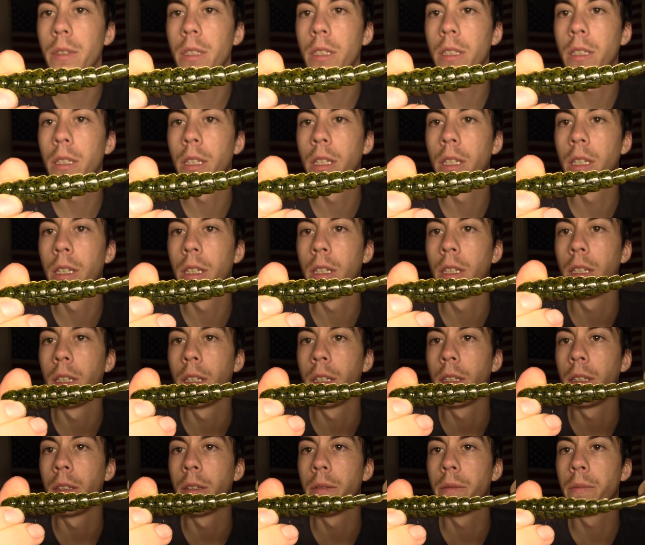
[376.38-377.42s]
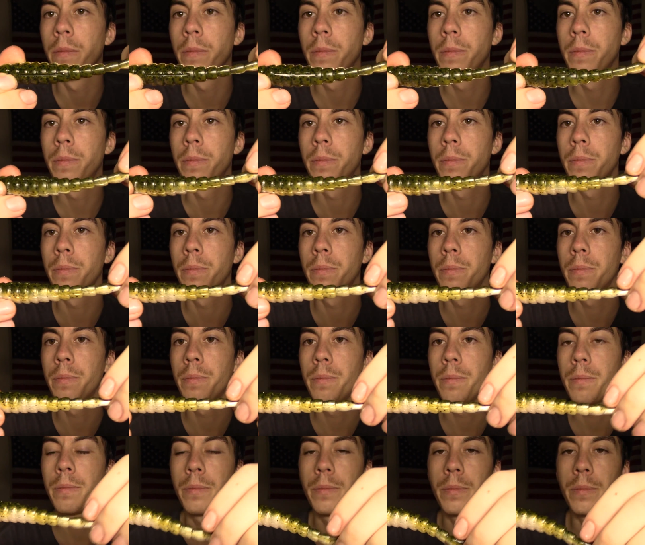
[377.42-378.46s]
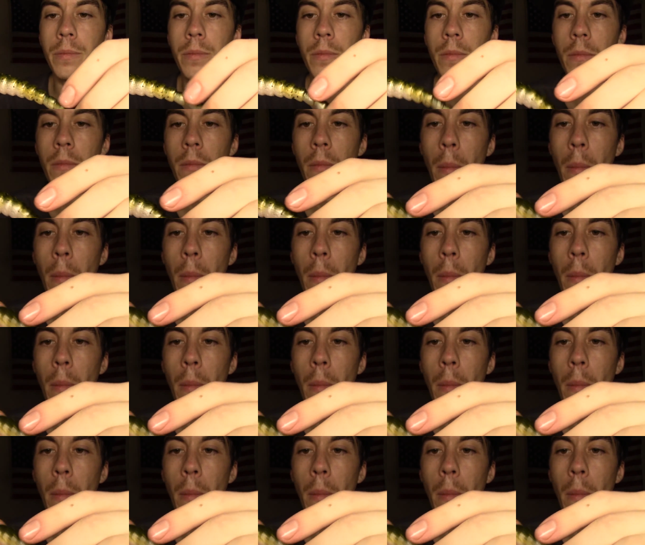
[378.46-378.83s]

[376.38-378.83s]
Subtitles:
Nobody speaks.